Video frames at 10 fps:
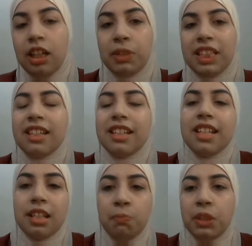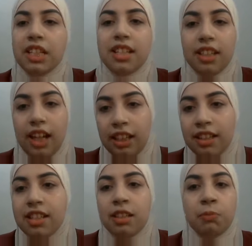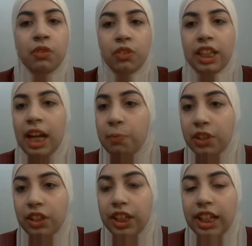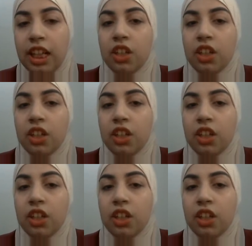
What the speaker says: but in simple style, simple vocabulary,